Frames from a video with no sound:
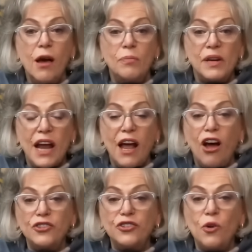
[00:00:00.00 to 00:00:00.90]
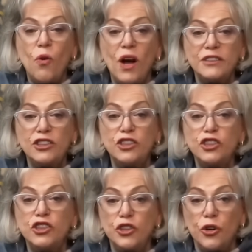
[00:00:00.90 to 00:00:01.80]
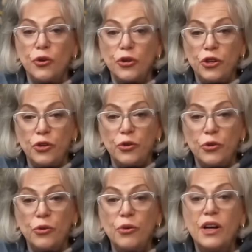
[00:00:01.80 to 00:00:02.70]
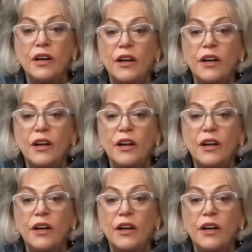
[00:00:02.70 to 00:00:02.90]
But I also wanted to show you